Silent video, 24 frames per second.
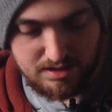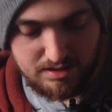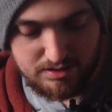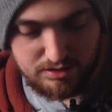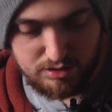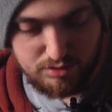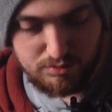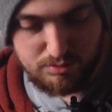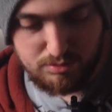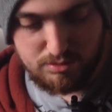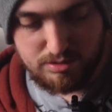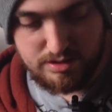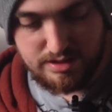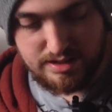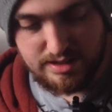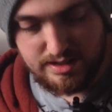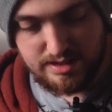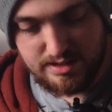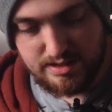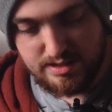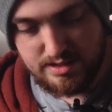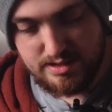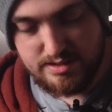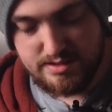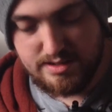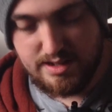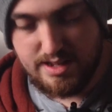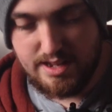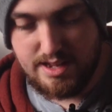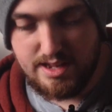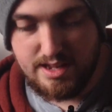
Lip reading: The other one is